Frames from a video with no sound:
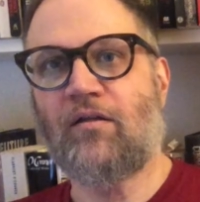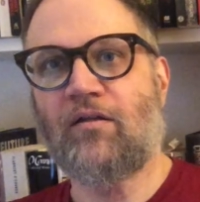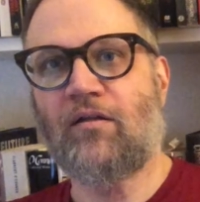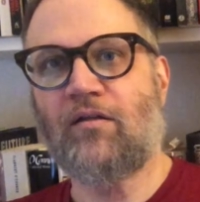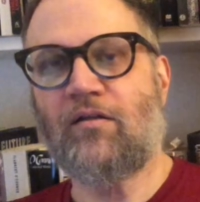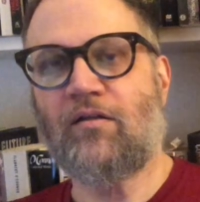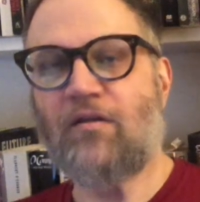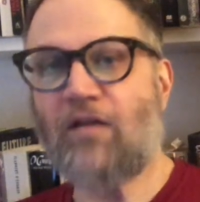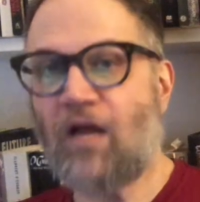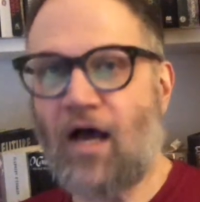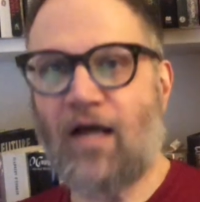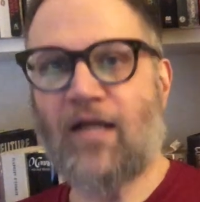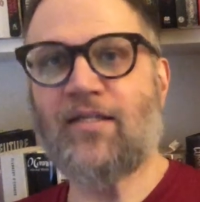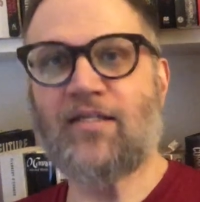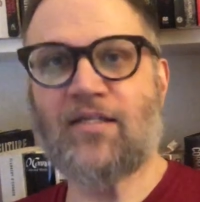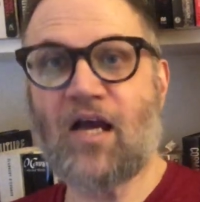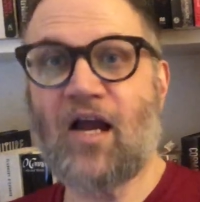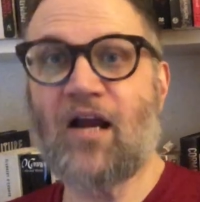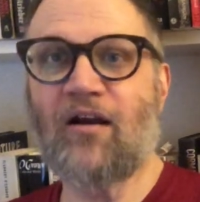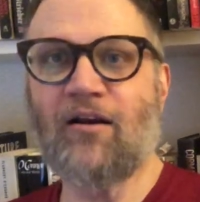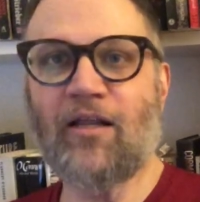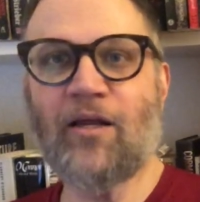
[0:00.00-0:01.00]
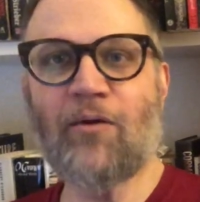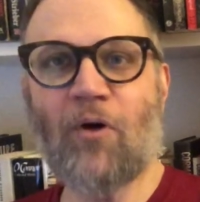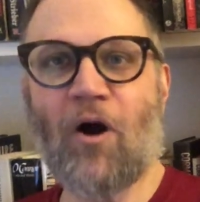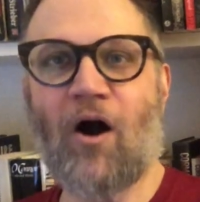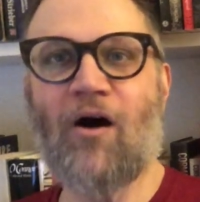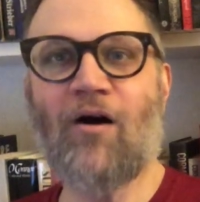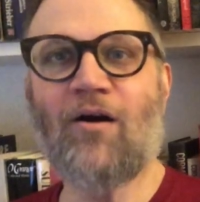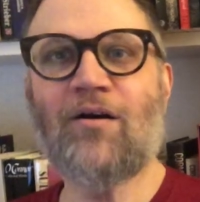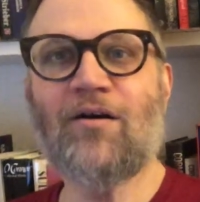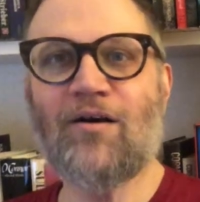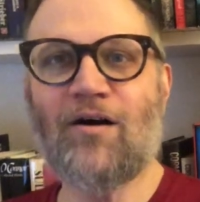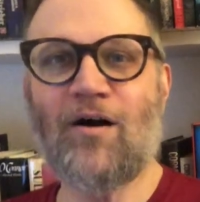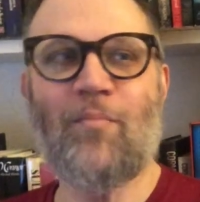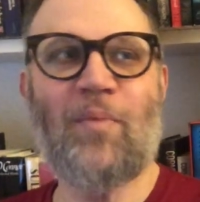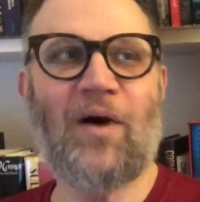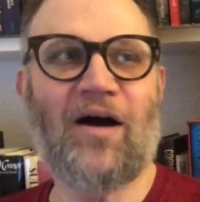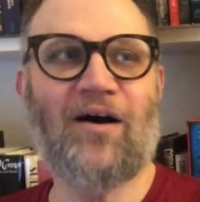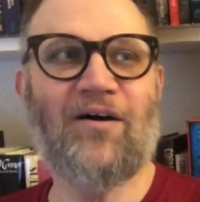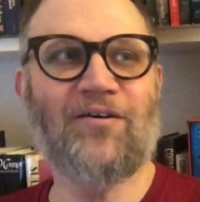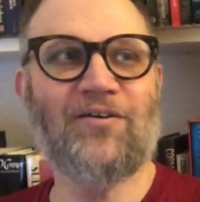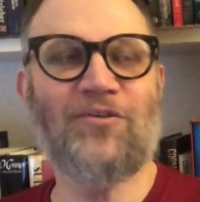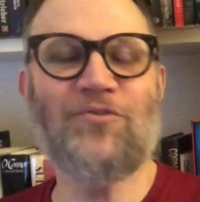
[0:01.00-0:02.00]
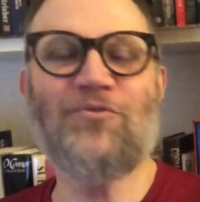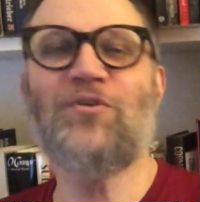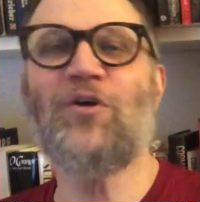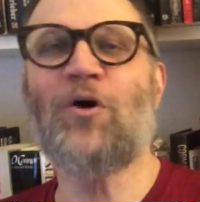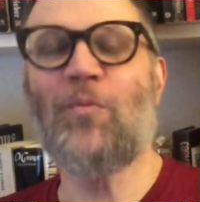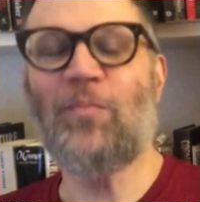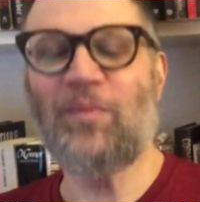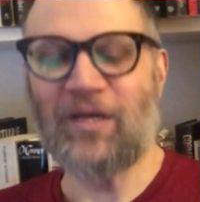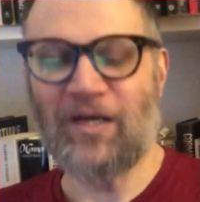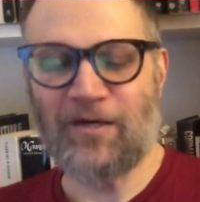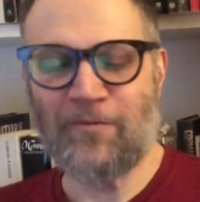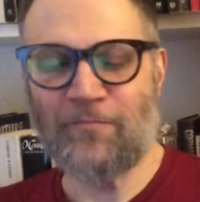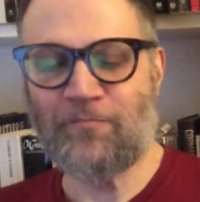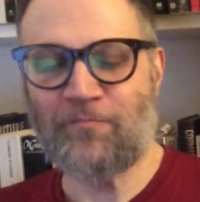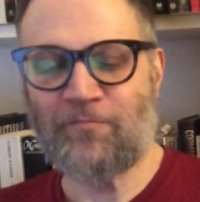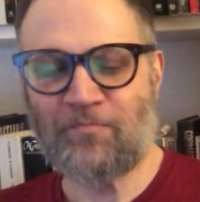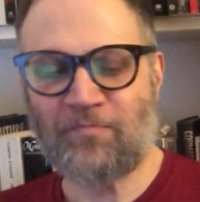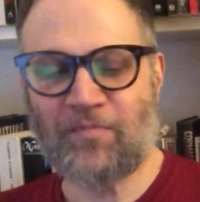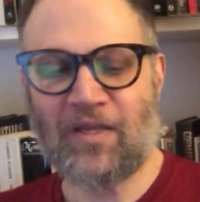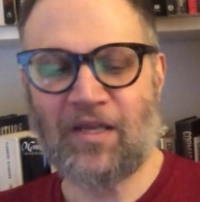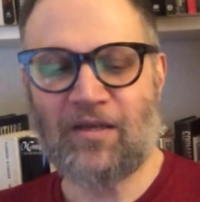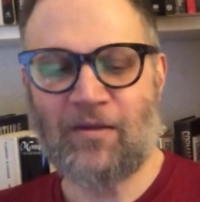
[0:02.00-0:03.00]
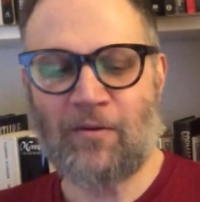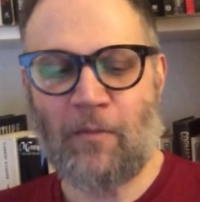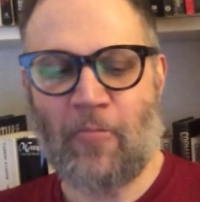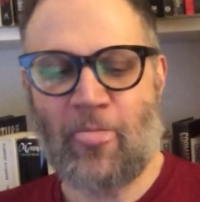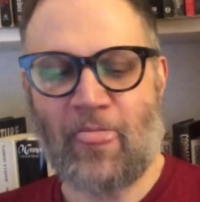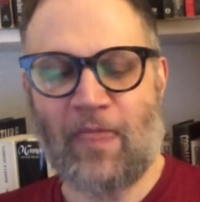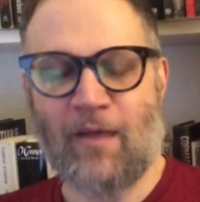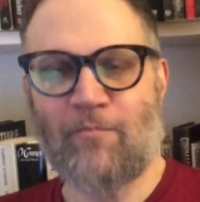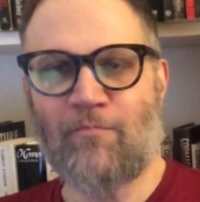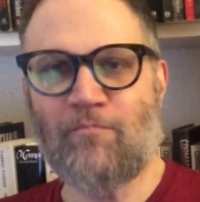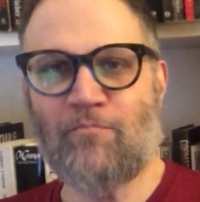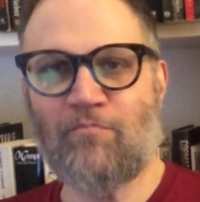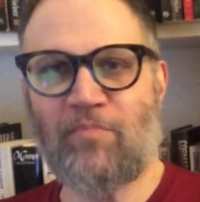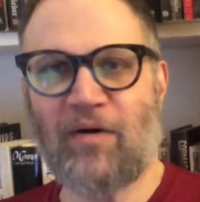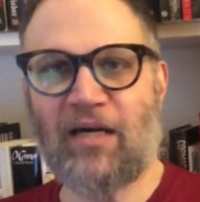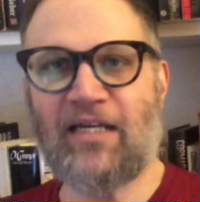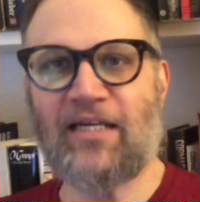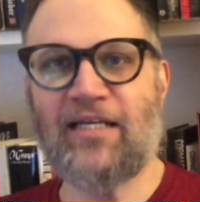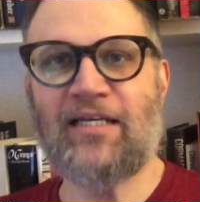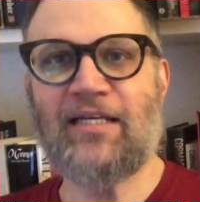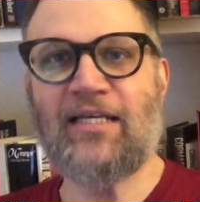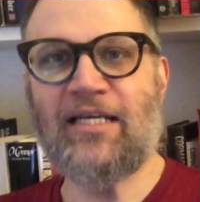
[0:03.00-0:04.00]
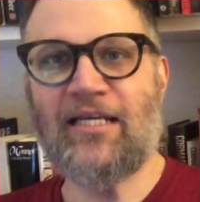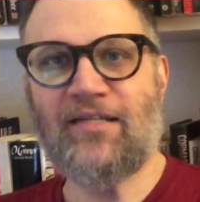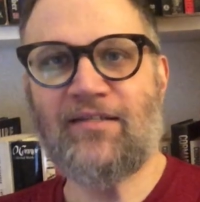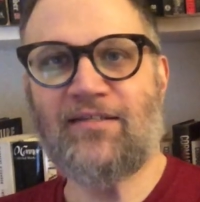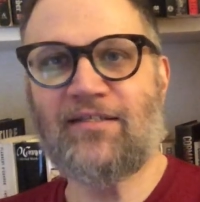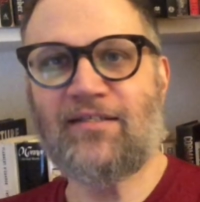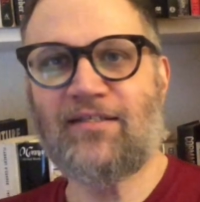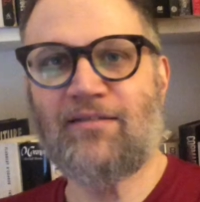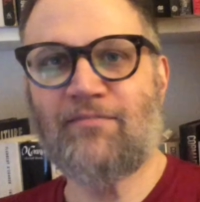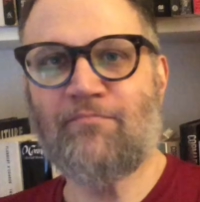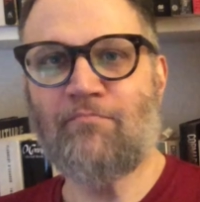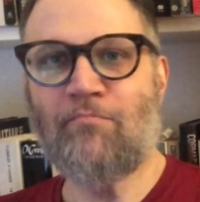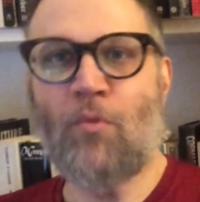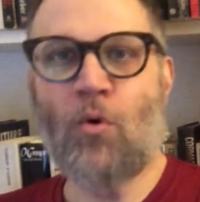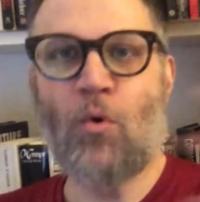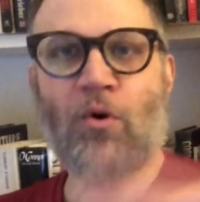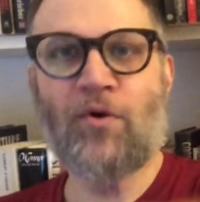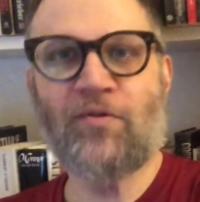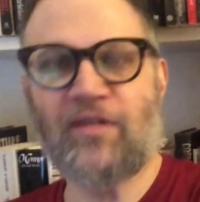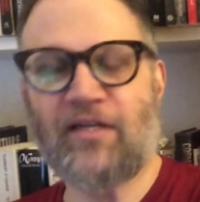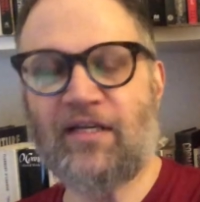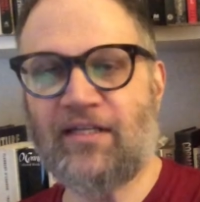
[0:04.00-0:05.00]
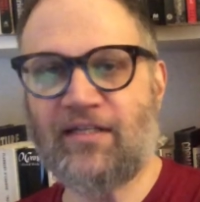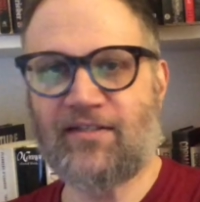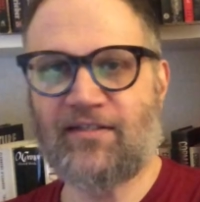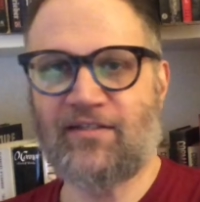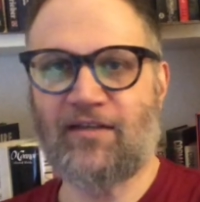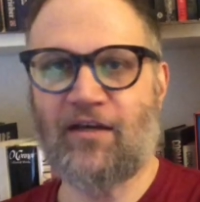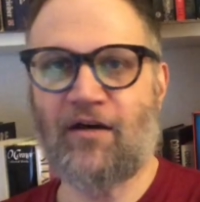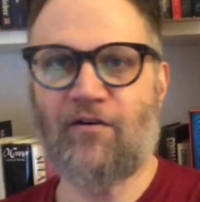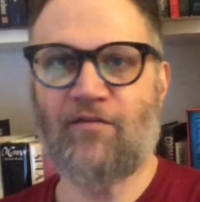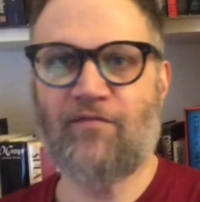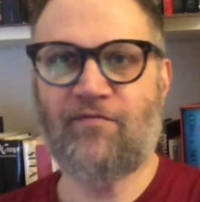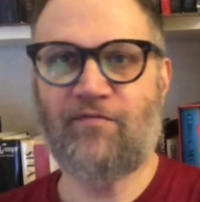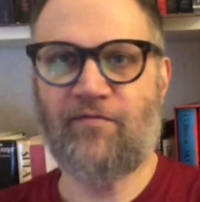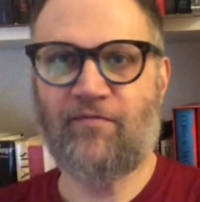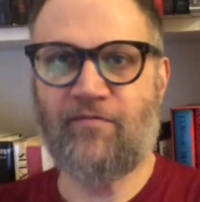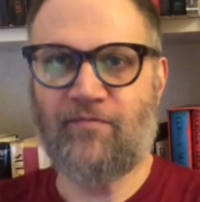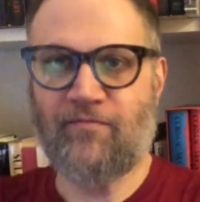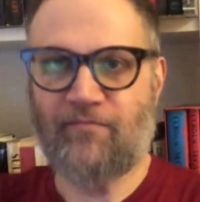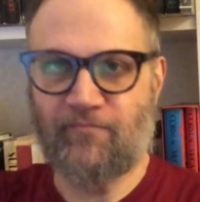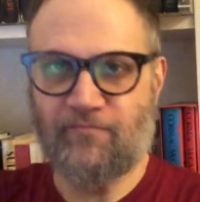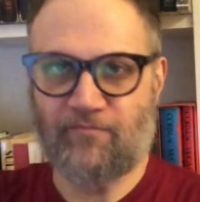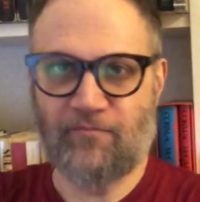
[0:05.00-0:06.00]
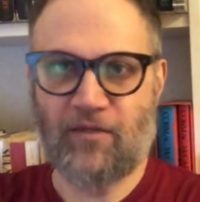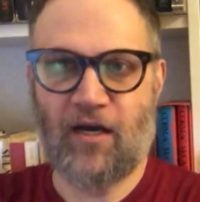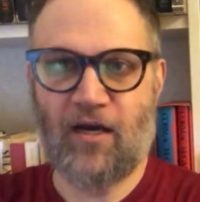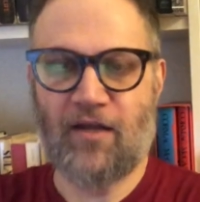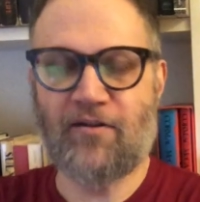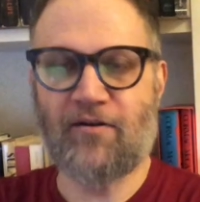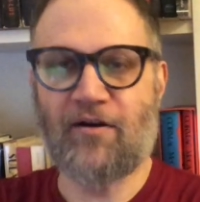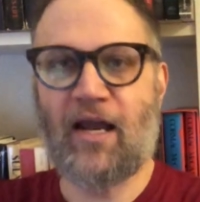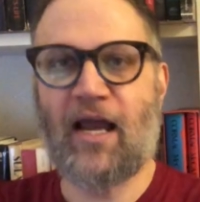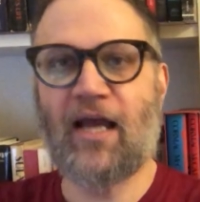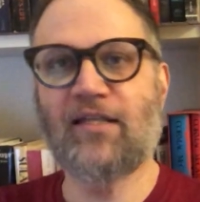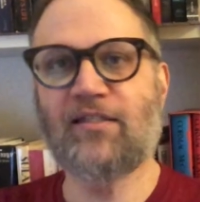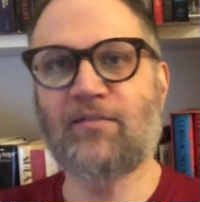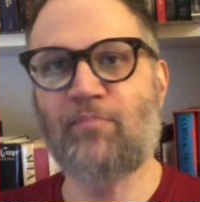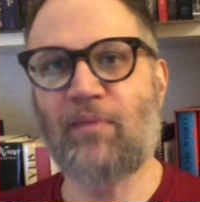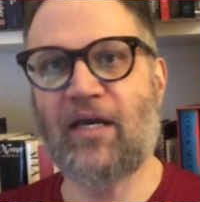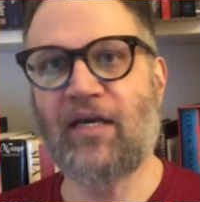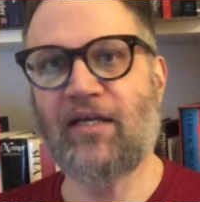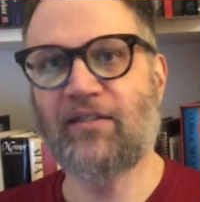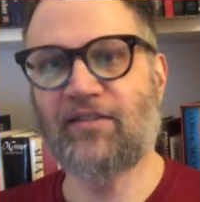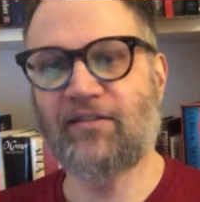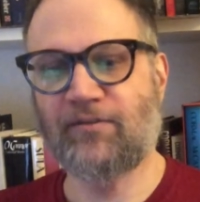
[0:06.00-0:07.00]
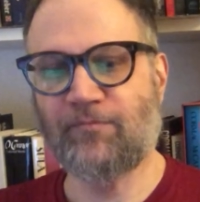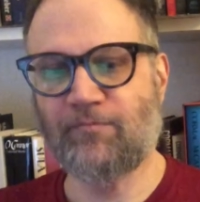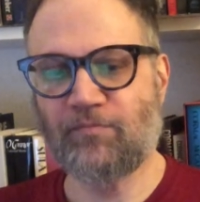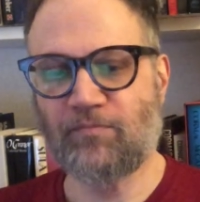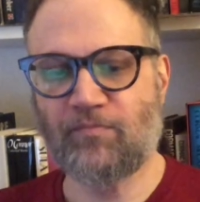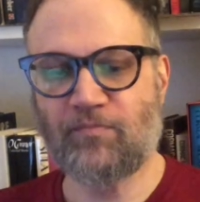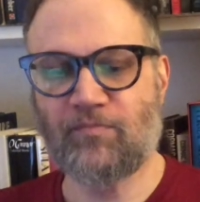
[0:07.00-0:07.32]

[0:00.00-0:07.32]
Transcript: not entirely wrong about Utopia, but it needs more than itself other aspects,